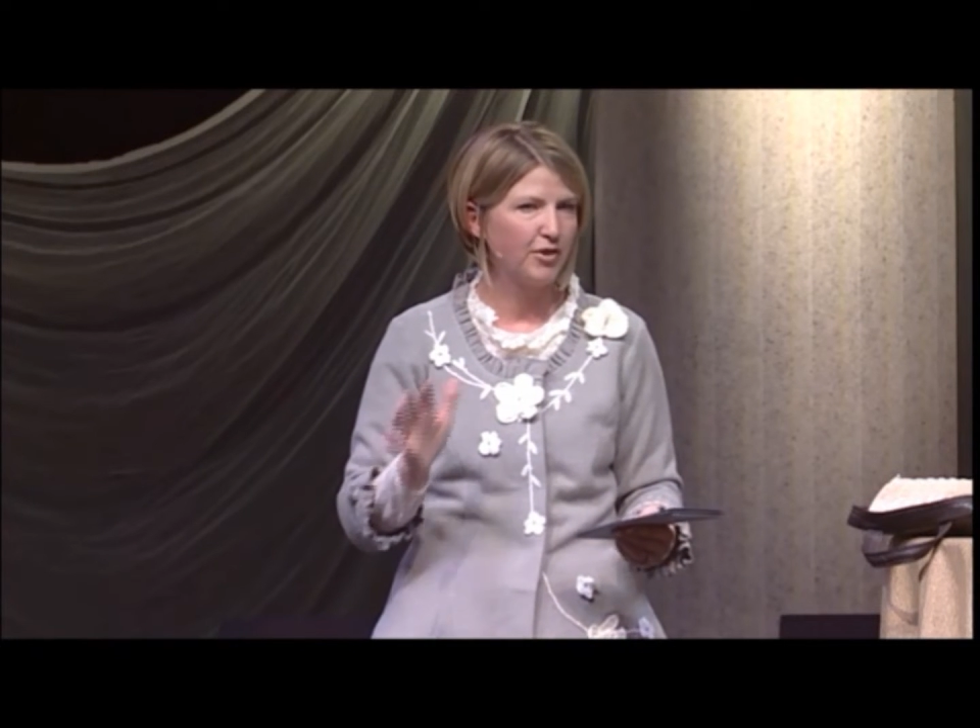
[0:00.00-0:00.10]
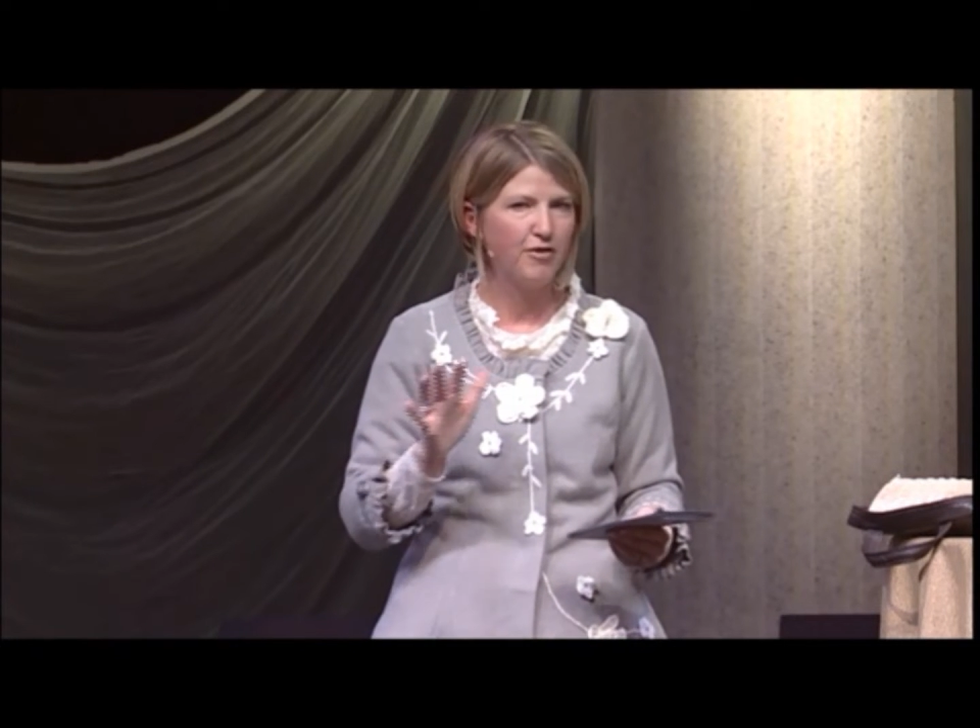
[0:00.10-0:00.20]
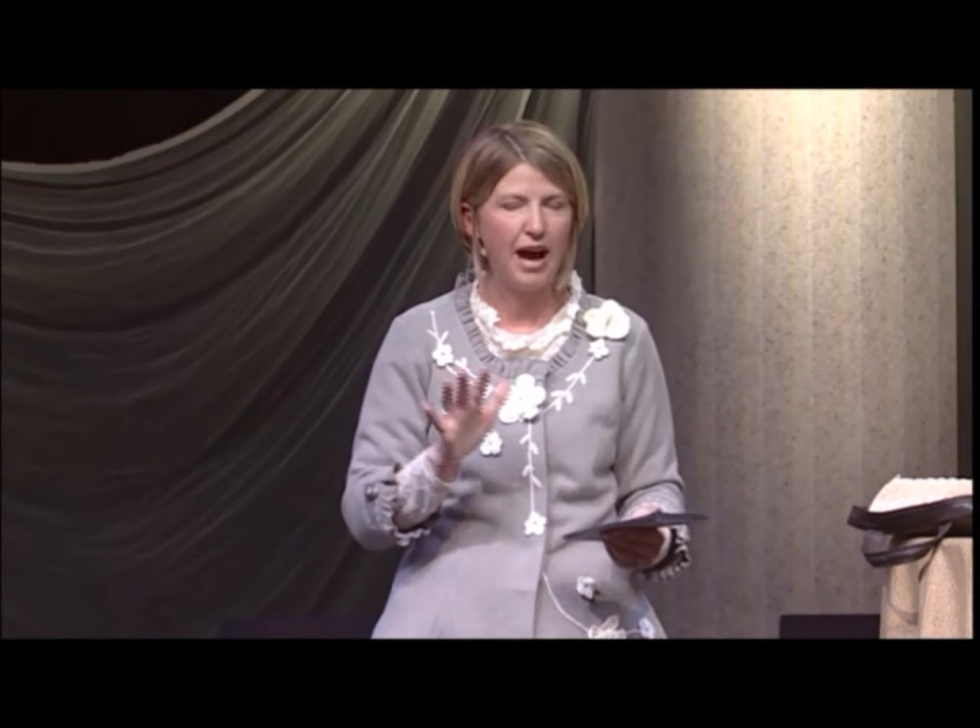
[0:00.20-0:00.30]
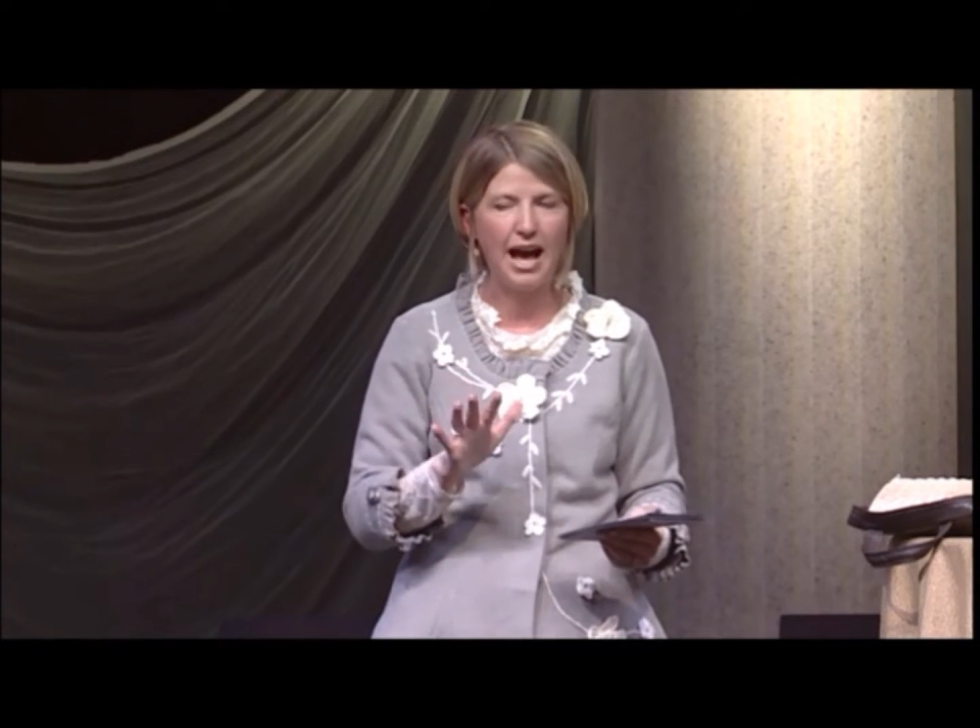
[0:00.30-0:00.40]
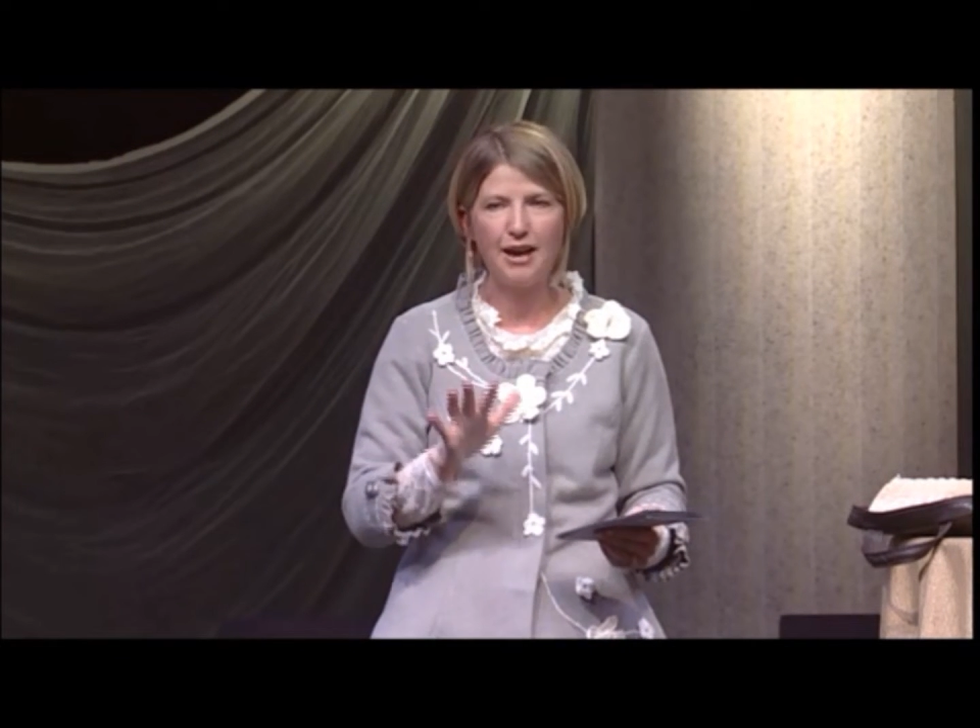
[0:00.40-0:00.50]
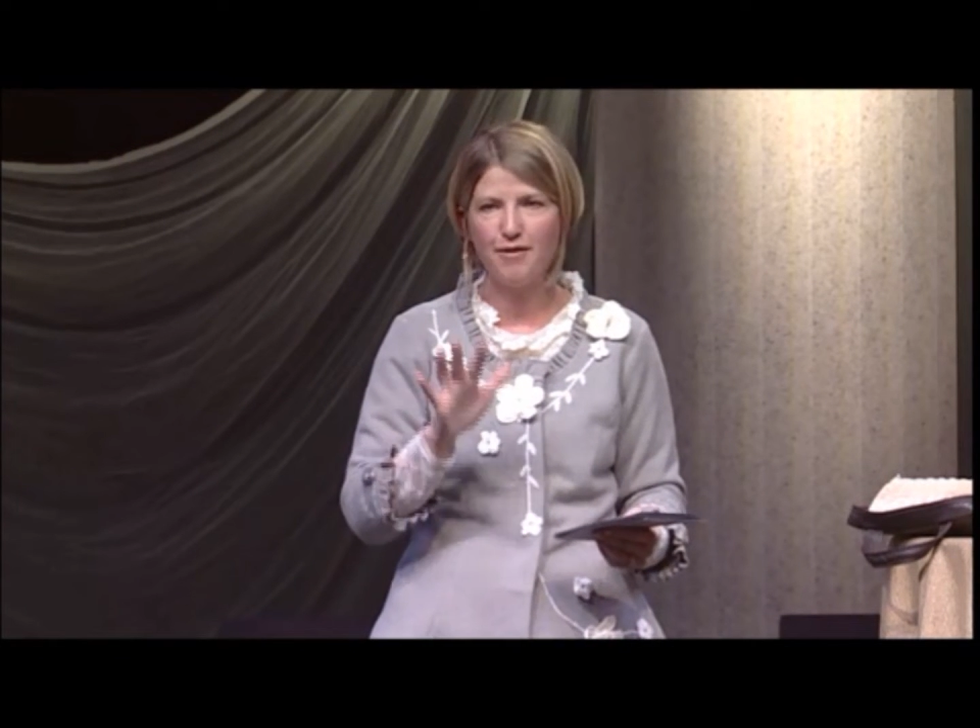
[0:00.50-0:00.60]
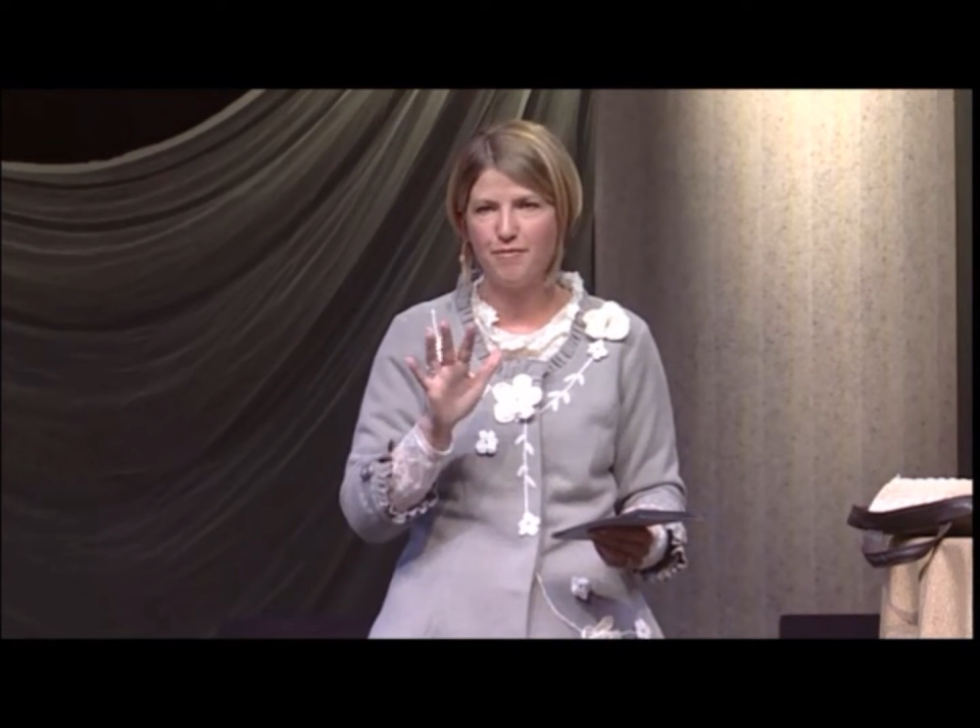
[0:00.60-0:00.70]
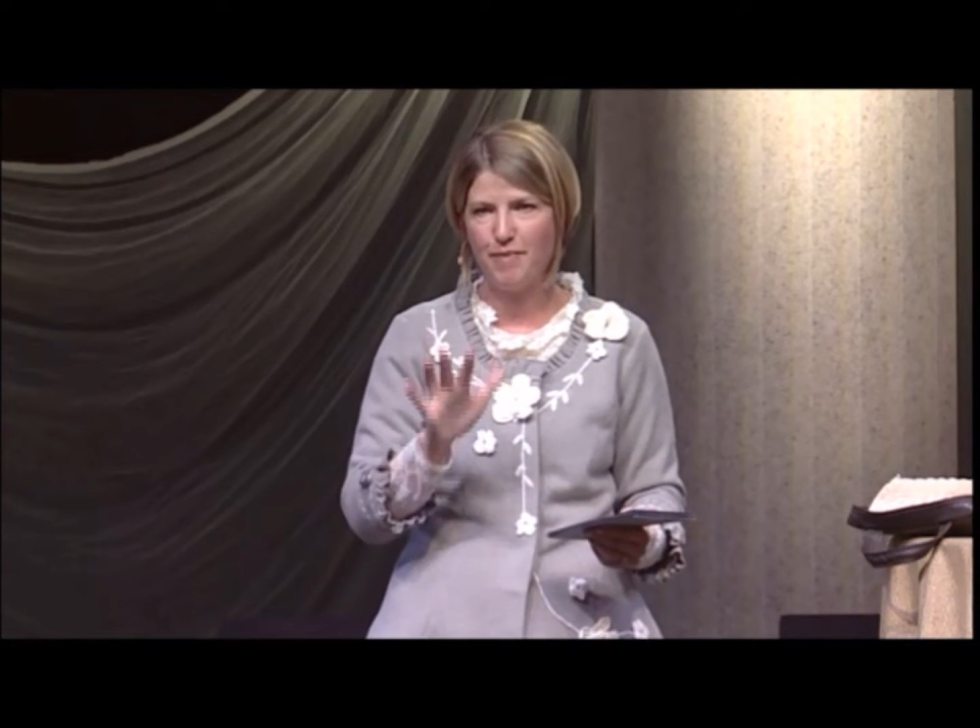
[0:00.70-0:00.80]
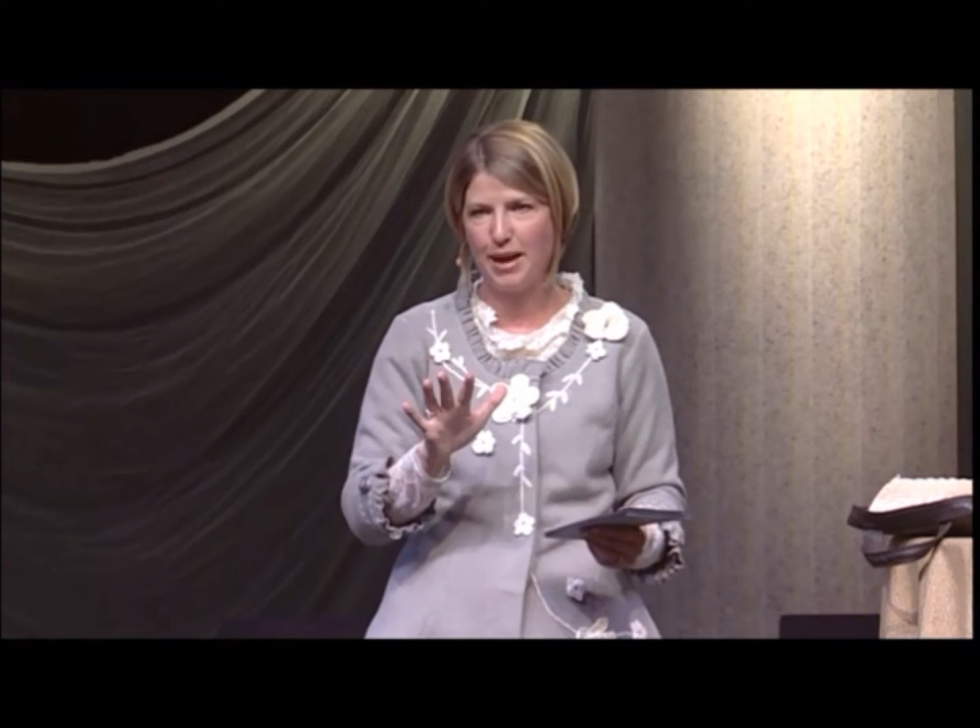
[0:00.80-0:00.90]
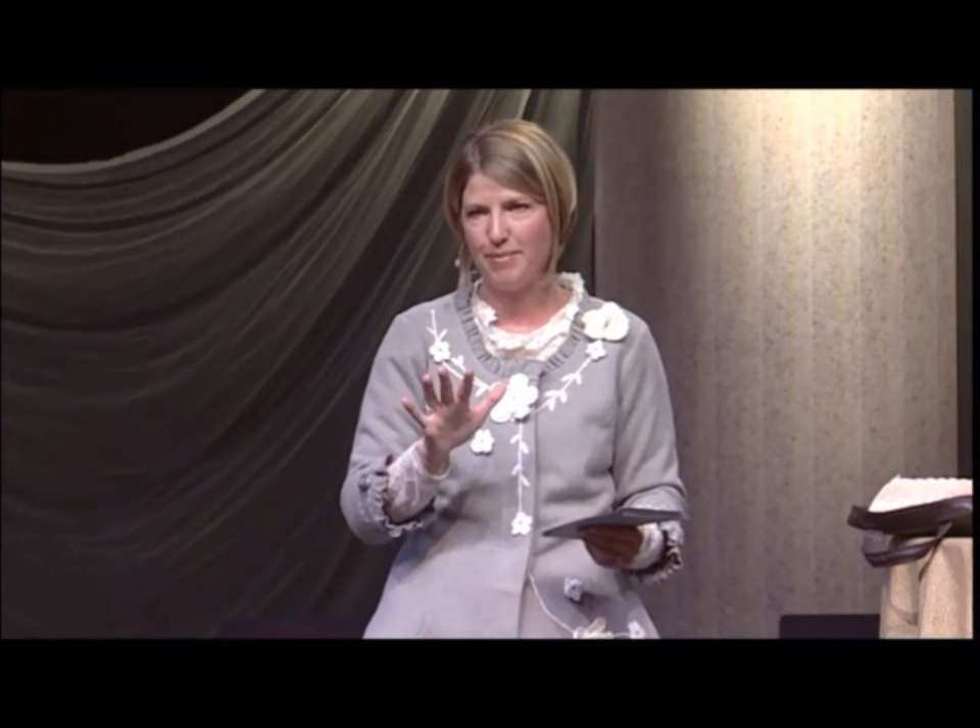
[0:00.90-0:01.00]
5
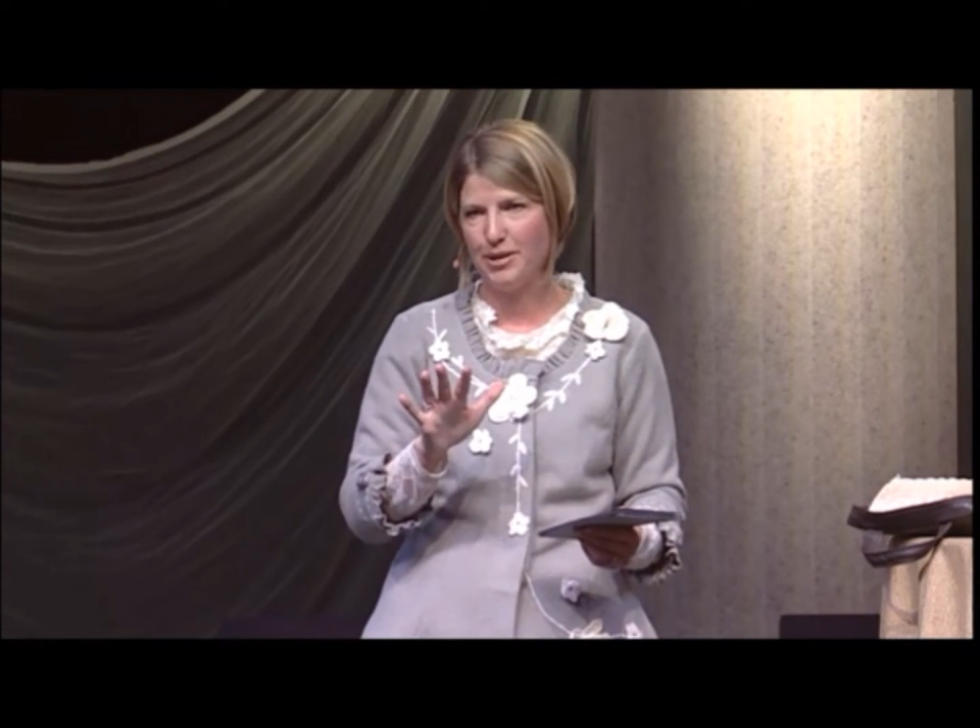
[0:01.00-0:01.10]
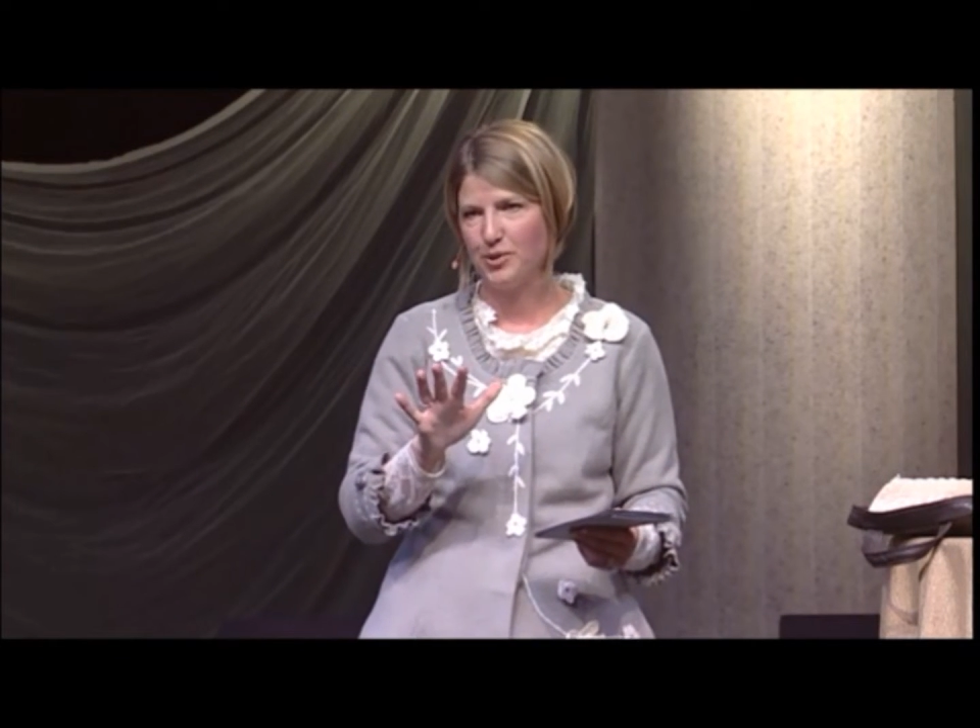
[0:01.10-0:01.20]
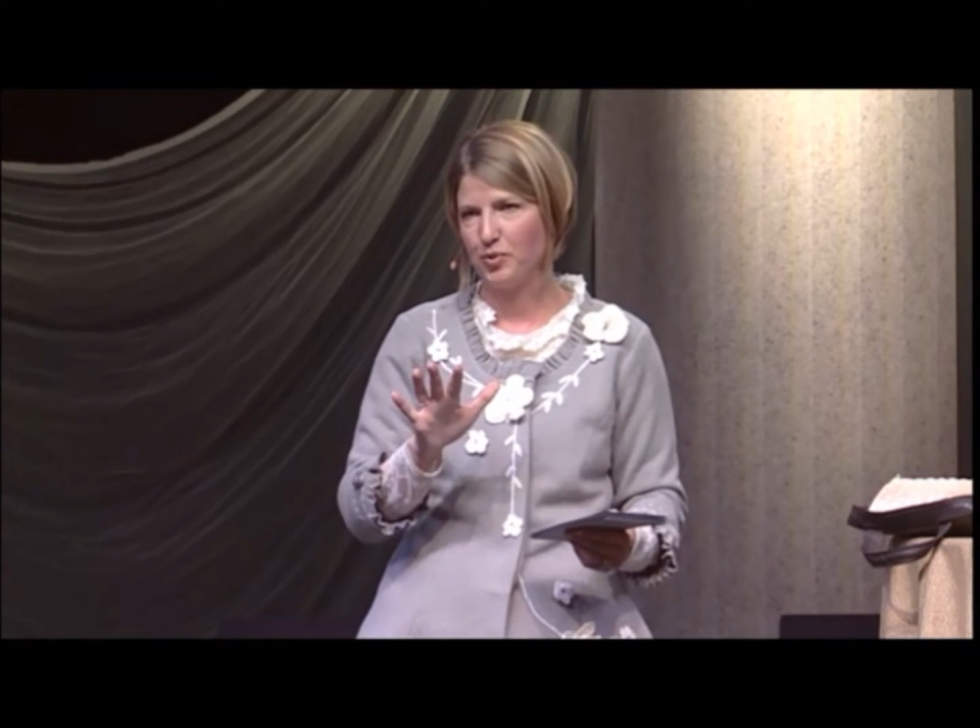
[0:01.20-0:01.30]
babies